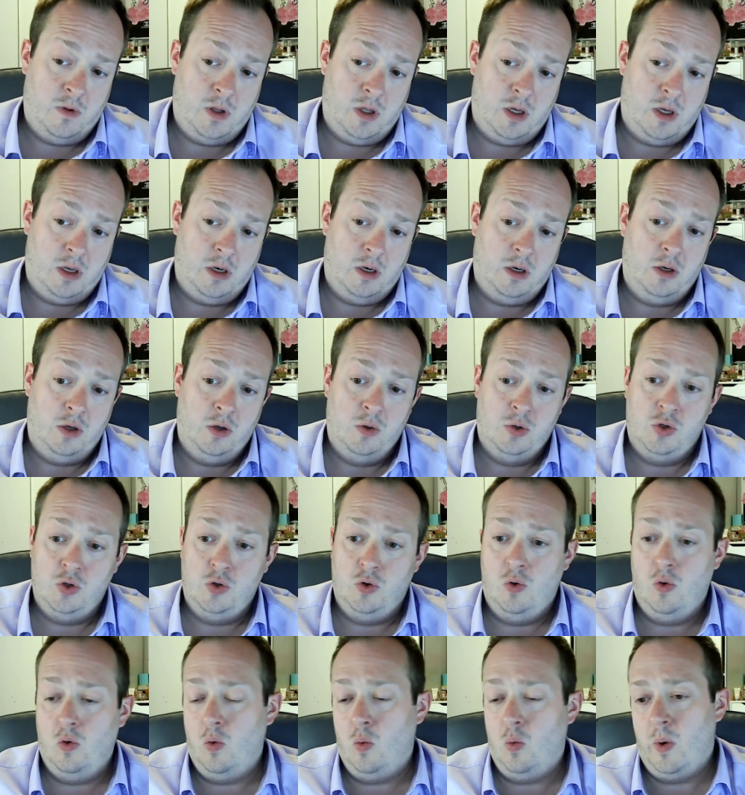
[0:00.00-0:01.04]
than you
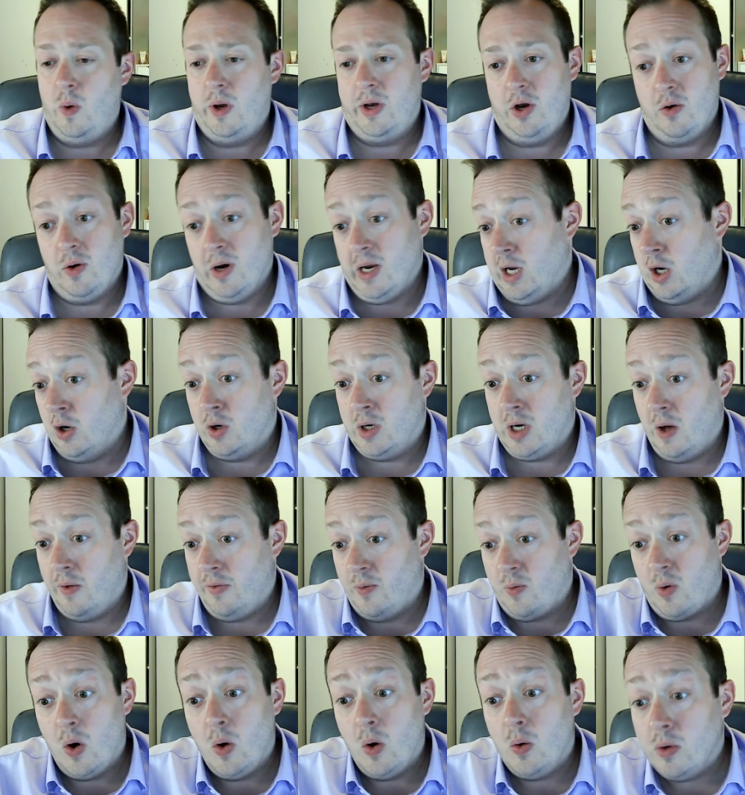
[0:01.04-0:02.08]
do when you're a year
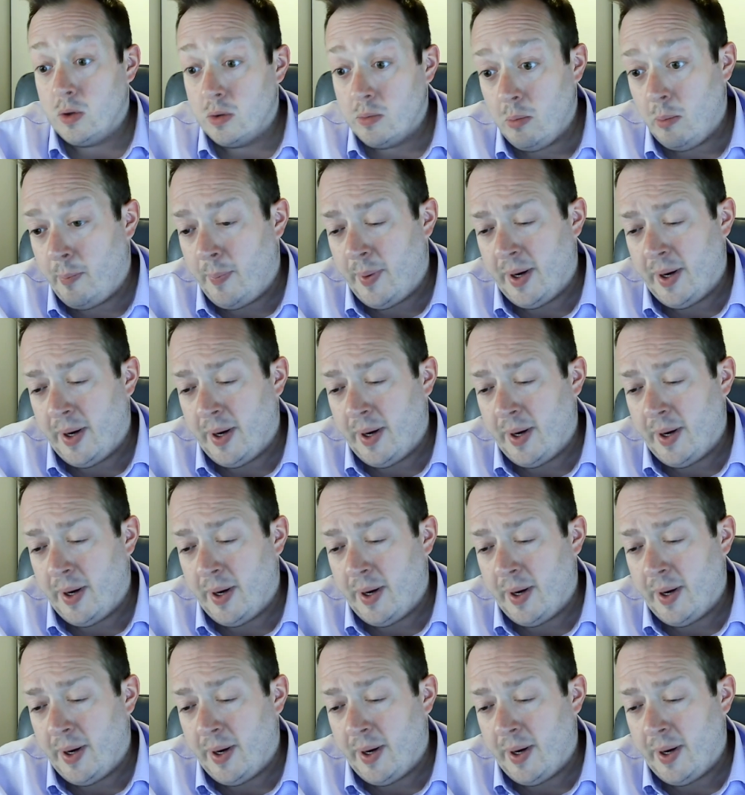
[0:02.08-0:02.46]
down the road.